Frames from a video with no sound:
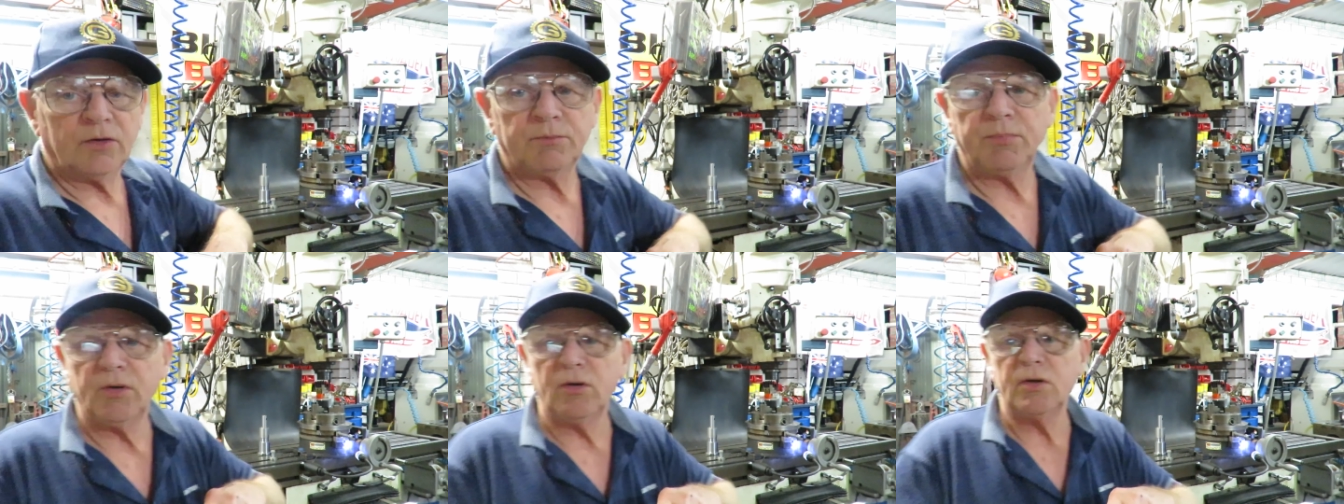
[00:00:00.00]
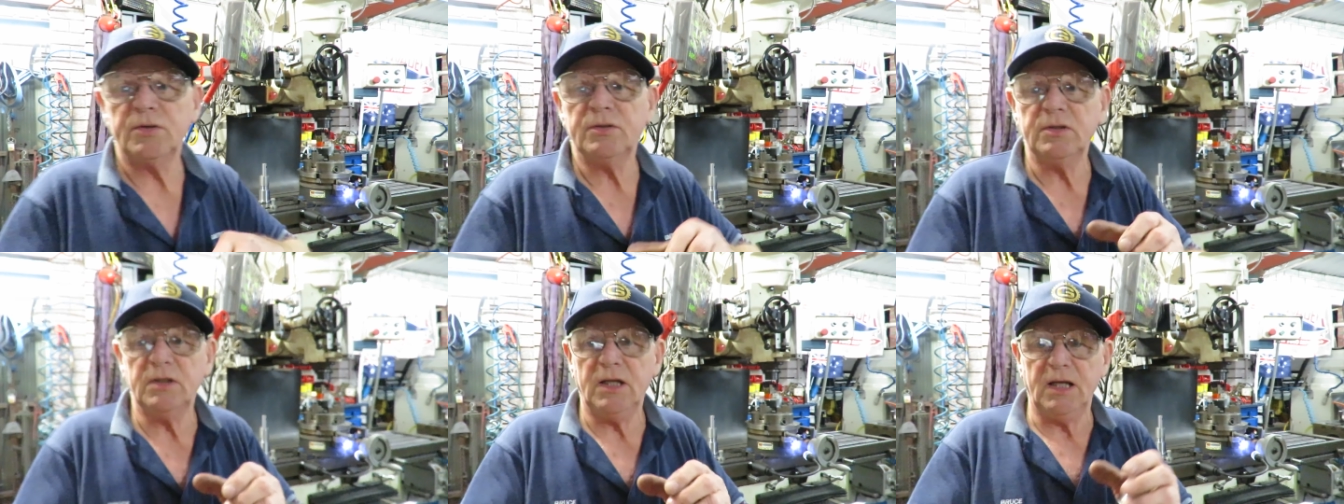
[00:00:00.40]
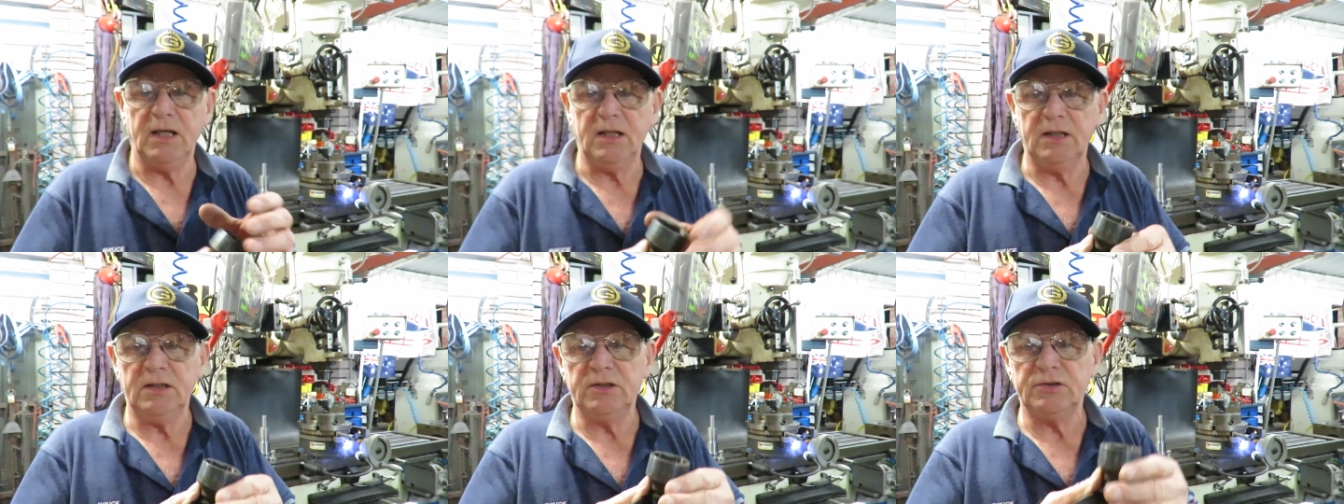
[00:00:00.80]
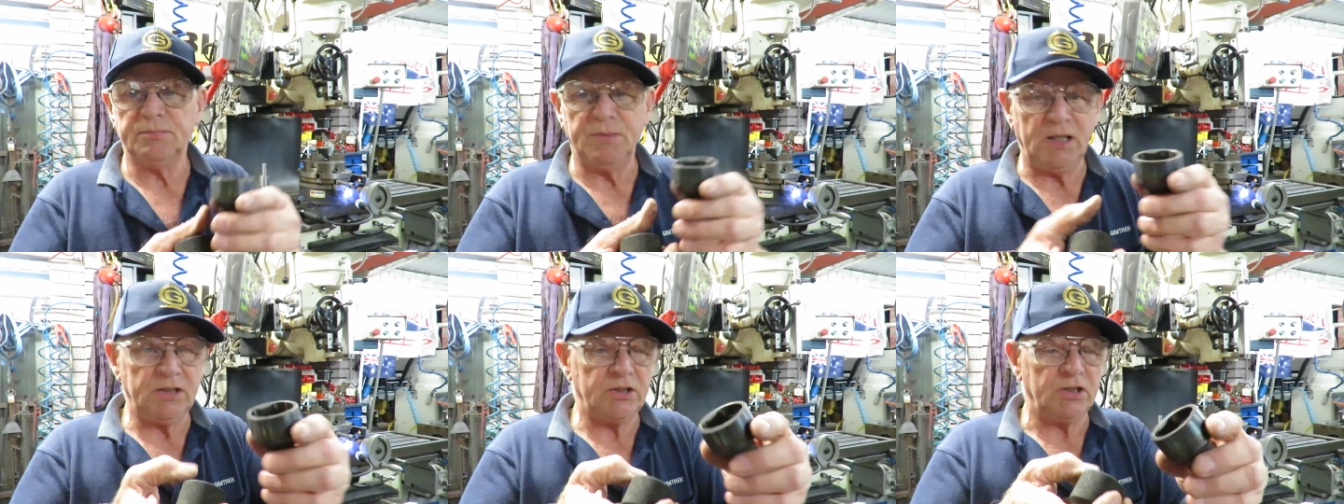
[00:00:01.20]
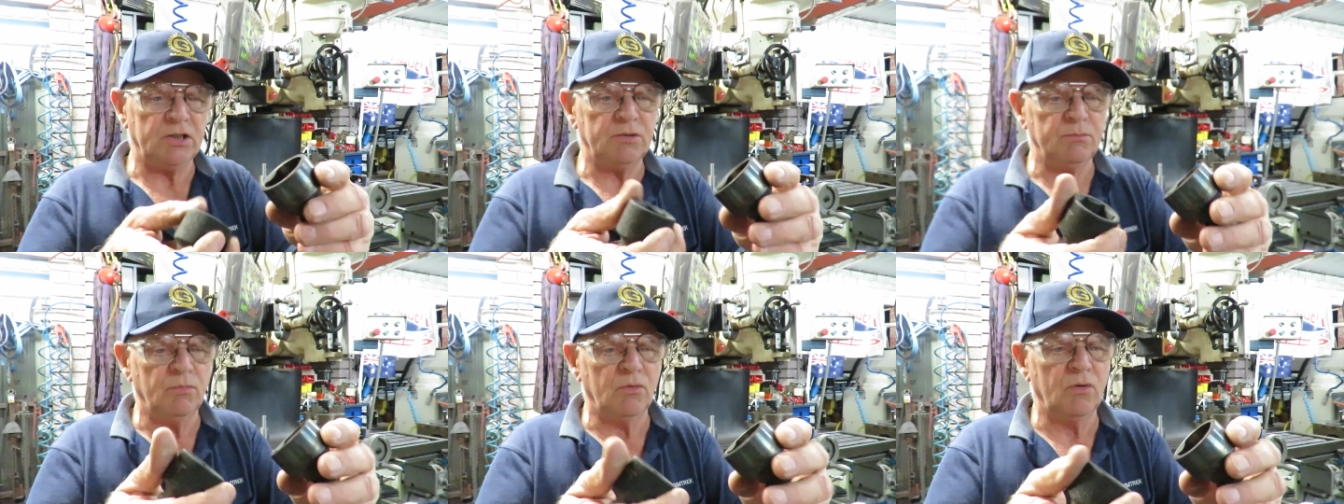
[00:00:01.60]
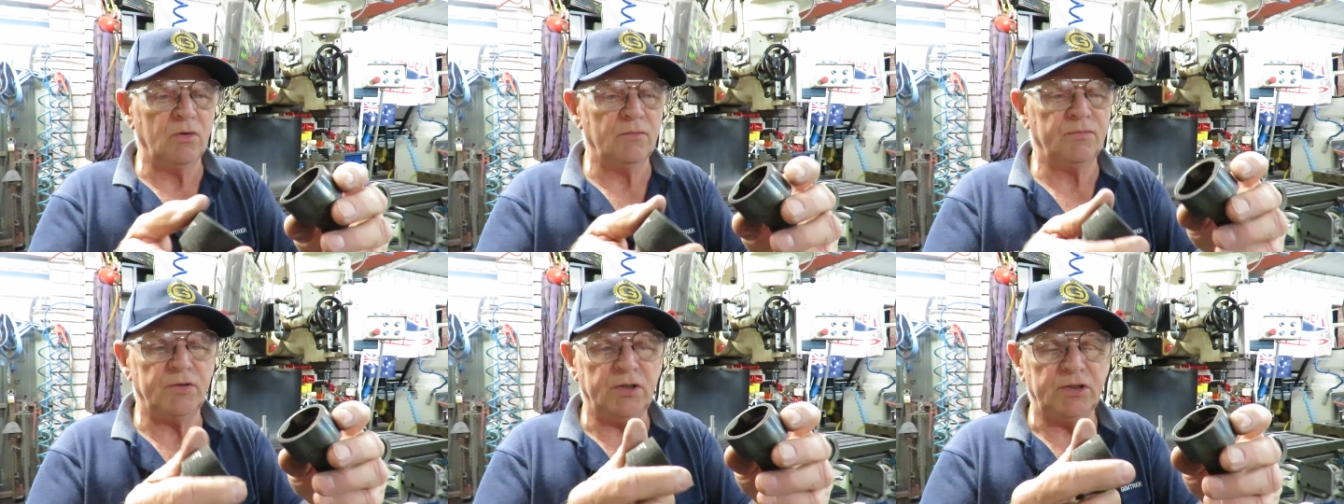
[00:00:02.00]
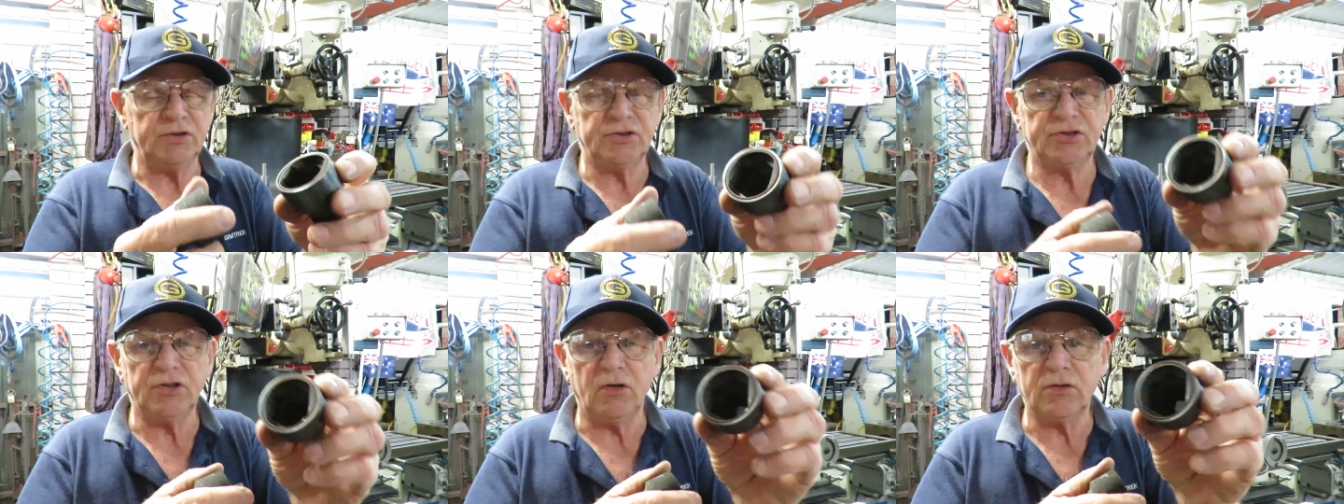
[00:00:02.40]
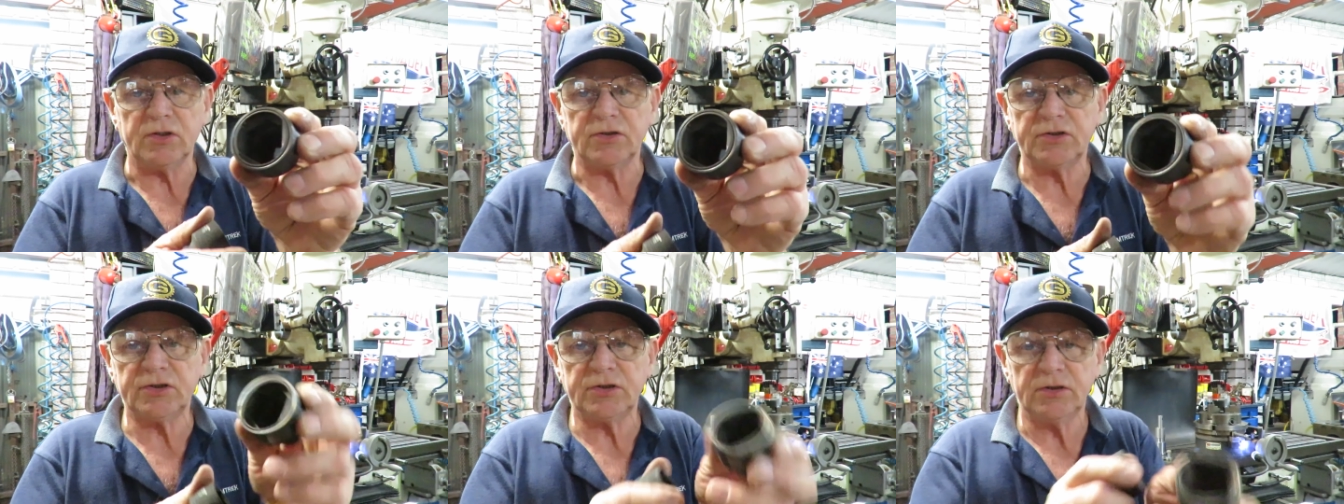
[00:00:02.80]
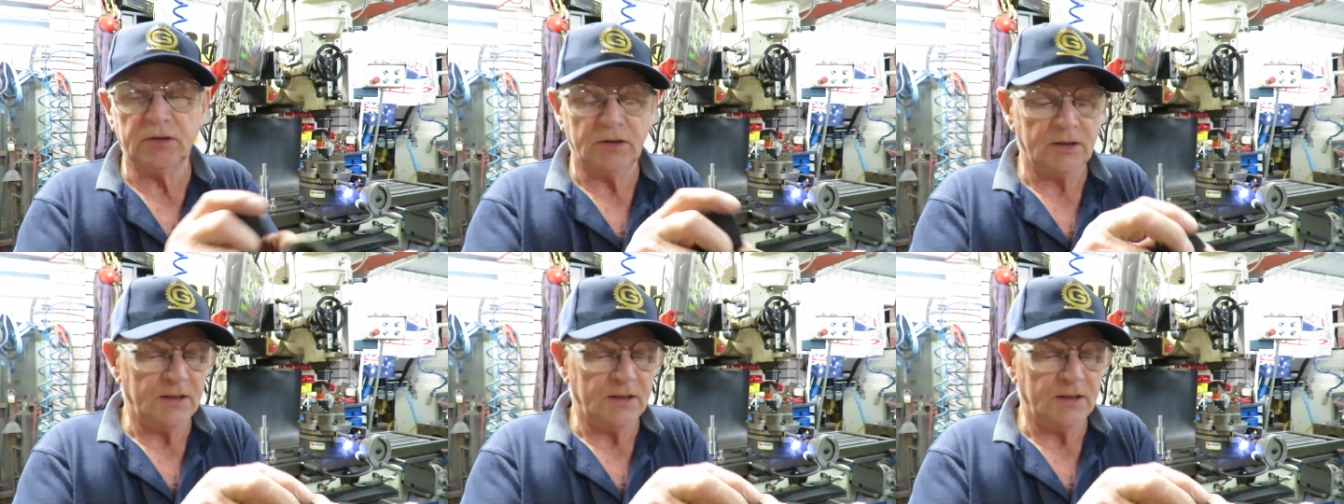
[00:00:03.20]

on board uh, is making more of these sockets.